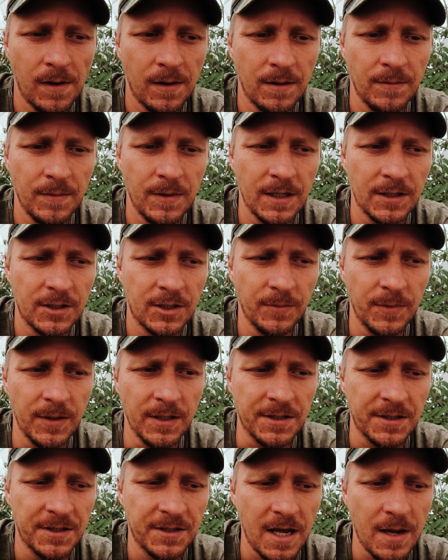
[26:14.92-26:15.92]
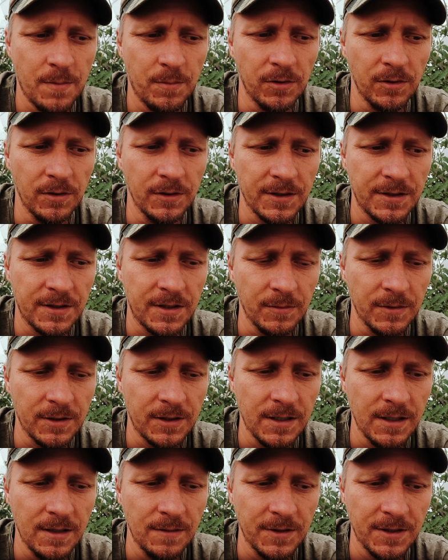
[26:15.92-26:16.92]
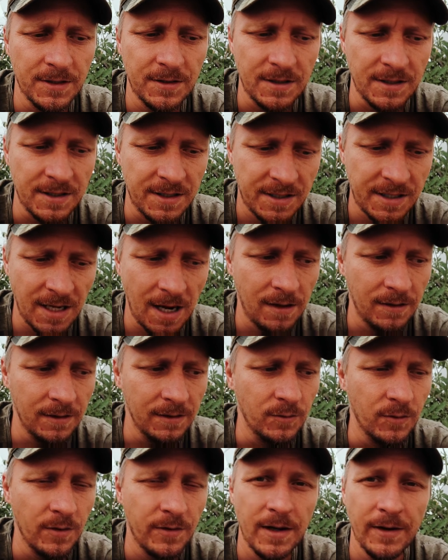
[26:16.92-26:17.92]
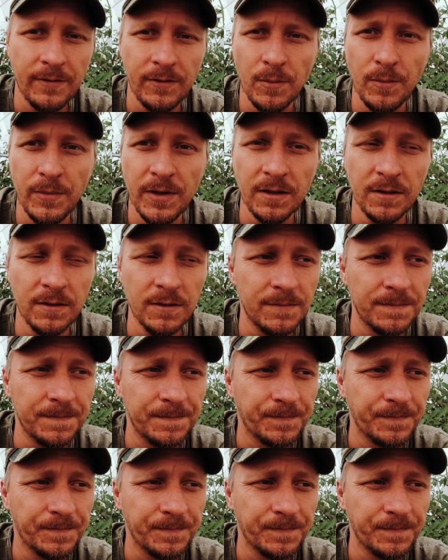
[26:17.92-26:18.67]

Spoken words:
I mean, that should be a staple in the summertime, just a salad with every meal.